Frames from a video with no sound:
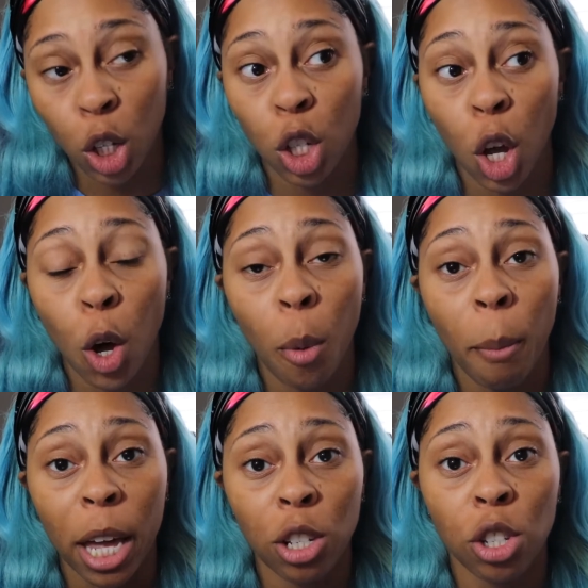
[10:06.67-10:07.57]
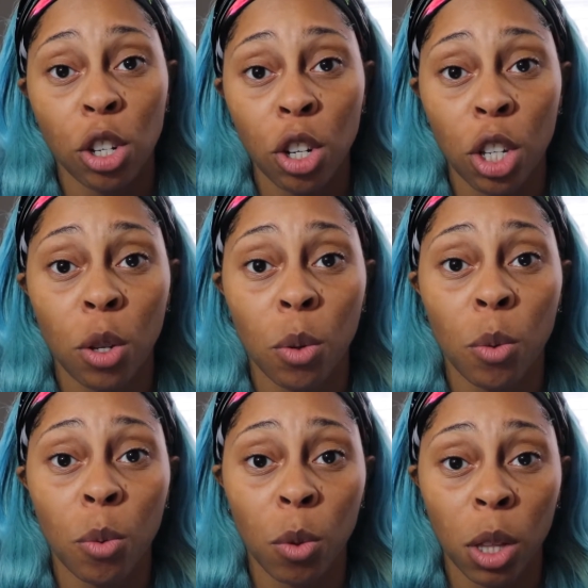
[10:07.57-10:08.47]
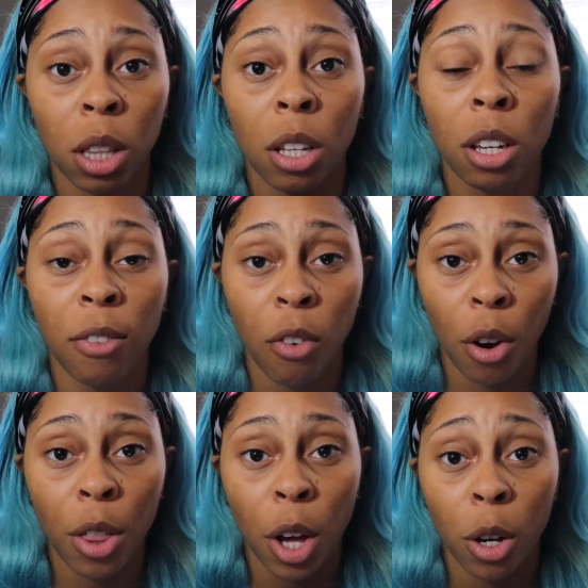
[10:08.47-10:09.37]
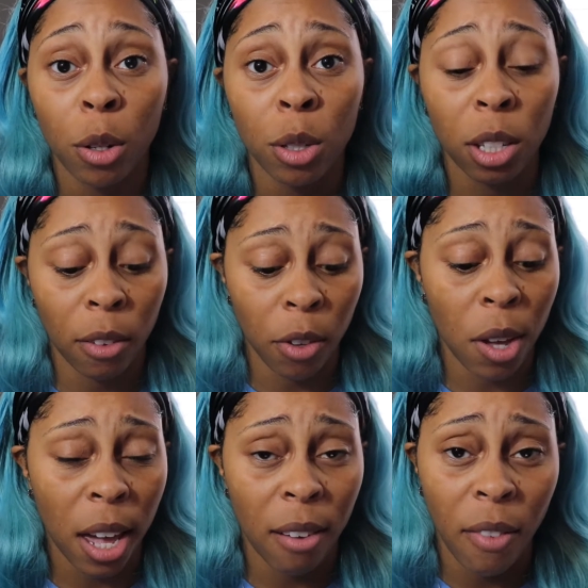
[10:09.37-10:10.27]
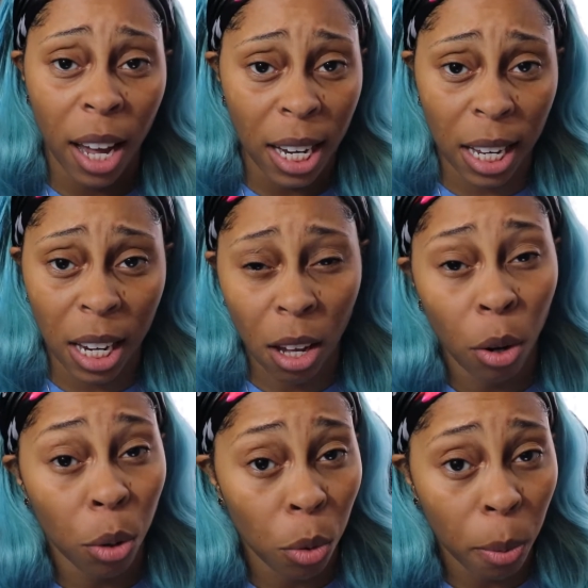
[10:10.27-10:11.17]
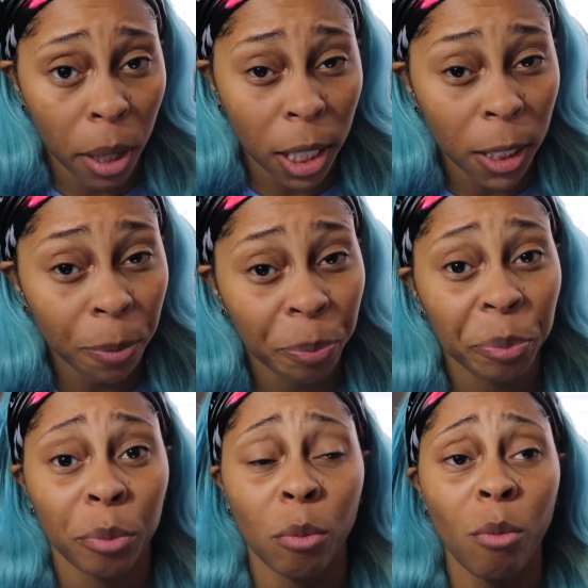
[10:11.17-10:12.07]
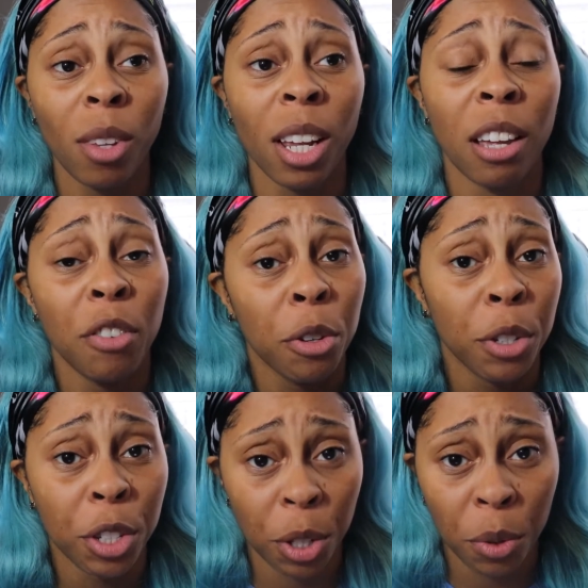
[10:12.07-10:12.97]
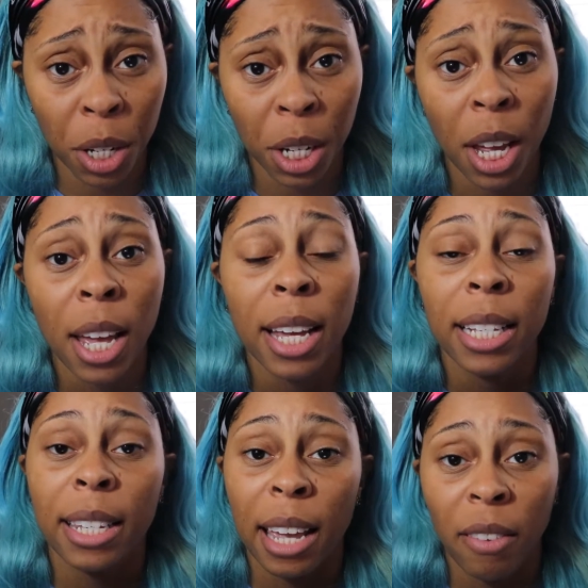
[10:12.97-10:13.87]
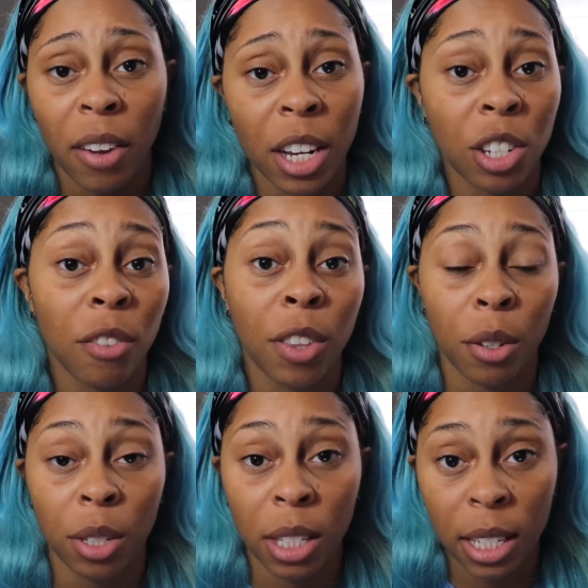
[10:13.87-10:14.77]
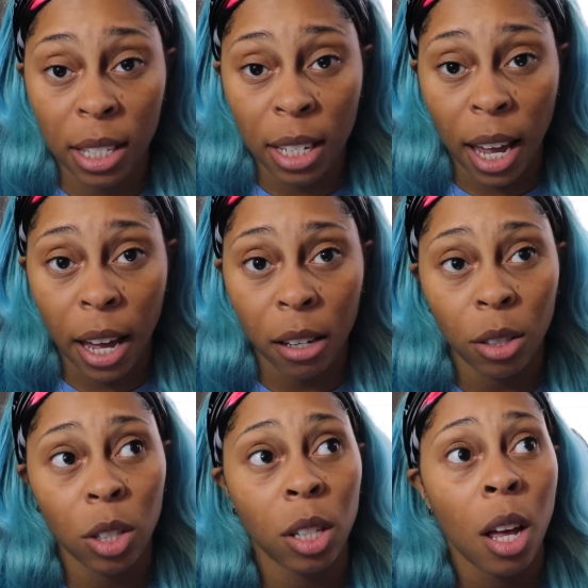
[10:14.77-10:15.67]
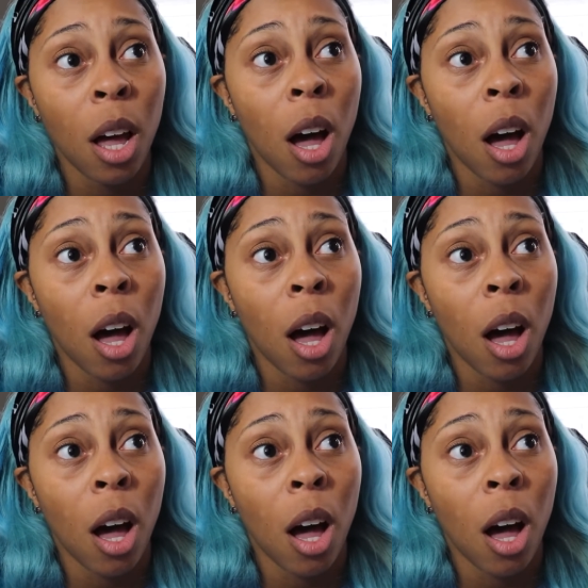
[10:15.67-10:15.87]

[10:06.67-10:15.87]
So make sure you look for those if you can't find any on Groupon. If you're a student, take advantage of those discounts.